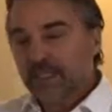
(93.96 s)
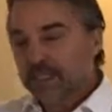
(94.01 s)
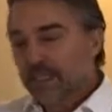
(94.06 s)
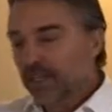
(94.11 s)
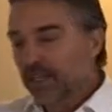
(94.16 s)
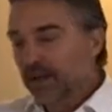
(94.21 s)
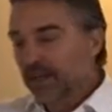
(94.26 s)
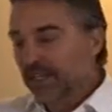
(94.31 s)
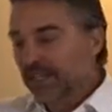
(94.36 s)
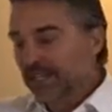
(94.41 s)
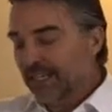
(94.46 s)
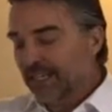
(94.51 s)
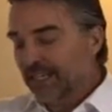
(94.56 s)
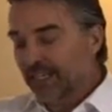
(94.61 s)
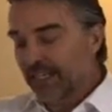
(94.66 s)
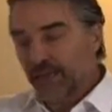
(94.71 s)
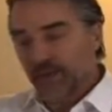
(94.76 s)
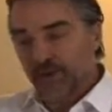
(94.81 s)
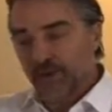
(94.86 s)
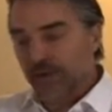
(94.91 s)
you know,
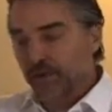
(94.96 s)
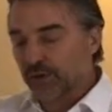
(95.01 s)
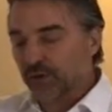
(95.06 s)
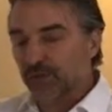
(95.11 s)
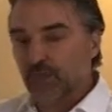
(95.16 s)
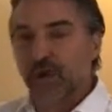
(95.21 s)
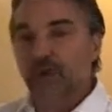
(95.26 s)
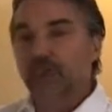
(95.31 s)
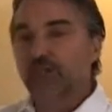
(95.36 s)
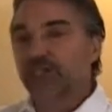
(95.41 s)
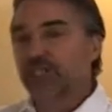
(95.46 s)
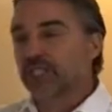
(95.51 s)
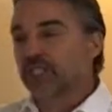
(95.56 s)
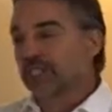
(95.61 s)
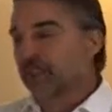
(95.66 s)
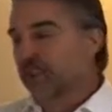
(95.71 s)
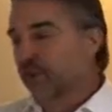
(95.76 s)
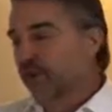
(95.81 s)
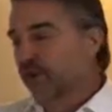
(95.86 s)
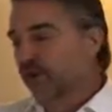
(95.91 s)
either through
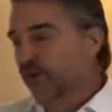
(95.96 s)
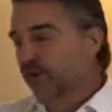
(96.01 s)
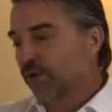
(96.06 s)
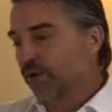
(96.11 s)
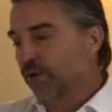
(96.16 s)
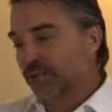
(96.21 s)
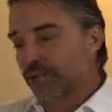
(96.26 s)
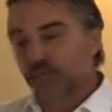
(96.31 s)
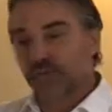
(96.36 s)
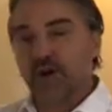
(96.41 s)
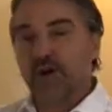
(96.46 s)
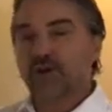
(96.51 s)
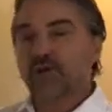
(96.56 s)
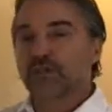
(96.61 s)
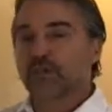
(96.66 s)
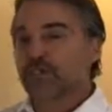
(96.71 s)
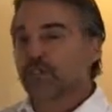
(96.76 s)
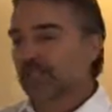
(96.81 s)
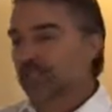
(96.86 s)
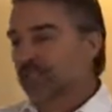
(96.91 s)
corrosion or
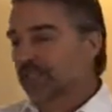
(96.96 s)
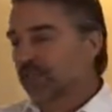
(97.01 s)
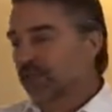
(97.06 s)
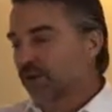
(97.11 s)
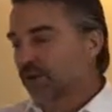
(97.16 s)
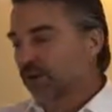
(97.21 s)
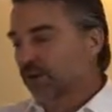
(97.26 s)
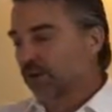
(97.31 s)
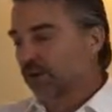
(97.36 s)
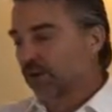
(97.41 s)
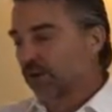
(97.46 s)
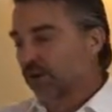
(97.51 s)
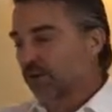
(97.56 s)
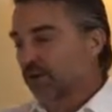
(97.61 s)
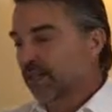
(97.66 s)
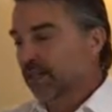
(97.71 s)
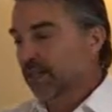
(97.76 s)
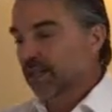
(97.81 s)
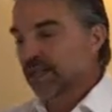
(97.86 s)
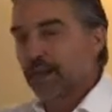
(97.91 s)
erosion
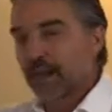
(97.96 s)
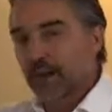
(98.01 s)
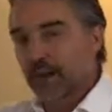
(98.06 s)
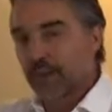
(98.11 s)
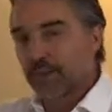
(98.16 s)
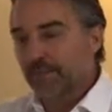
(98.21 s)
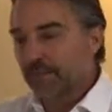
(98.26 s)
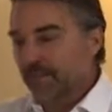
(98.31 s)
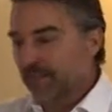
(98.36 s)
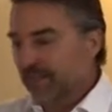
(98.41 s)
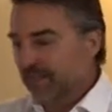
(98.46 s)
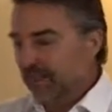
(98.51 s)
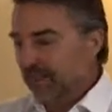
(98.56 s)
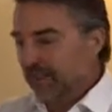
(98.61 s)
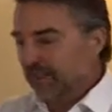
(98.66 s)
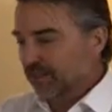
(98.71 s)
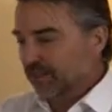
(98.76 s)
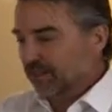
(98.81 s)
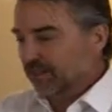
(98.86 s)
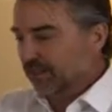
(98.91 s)
or um, uh,
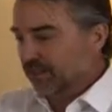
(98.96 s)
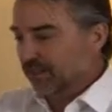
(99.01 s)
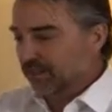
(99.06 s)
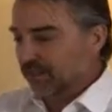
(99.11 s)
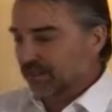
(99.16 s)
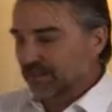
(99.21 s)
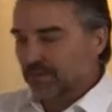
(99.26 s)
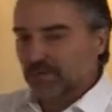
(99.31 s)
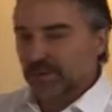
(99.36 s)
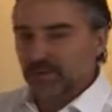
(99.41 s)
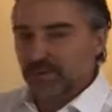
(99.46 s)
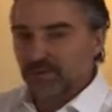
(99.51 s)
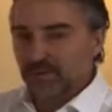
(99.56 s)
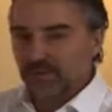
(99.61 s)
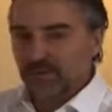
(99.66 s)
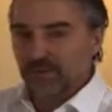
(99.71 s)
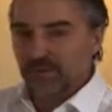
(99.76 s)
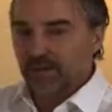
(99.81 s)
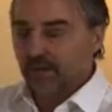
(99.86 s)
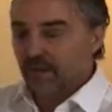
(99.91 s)
you know,
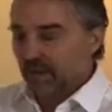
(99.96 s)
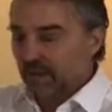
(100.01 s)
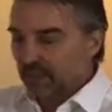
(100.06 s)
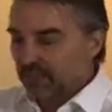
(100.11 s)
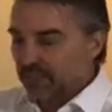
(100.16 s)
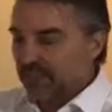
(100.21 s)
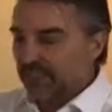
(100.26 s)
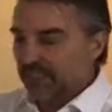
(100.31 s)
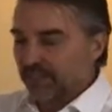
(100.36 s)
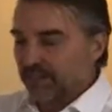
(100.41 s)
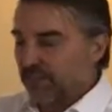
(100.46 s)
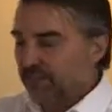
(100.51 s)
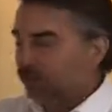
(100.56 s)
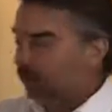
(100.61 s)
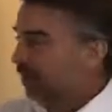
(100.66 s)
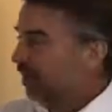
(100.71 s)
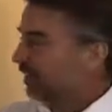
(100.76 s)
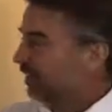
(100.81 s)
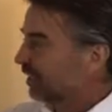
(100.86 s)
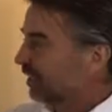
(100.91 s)
all of these different
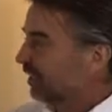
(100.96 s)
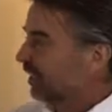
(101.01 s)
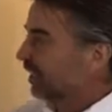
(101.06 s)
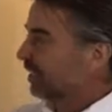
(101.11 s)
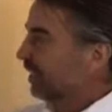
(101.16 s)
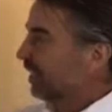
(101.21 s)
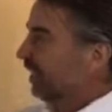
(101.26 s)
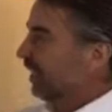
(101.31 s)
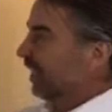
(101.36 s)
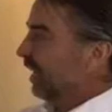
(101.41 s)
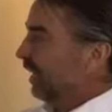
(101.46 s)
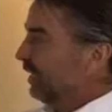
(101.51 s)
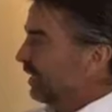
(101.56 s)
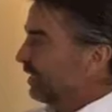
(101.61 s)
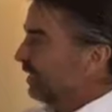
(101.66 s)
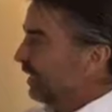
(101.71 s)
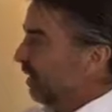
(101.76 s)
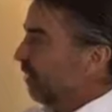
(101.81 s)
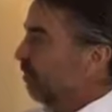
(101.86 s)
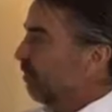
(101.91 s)
processes, at
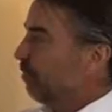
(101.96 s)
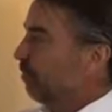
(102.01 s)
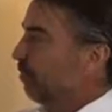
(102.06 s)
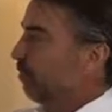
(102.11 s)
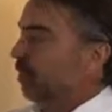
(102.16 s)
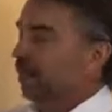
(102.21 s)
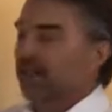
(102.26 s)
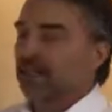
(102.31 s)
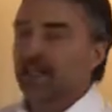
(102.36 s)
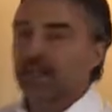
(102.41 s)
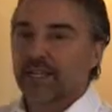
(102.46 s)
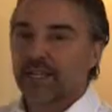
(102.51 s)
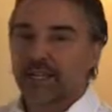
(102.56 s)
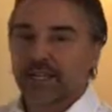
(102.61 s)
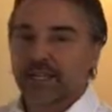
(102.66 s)
some point,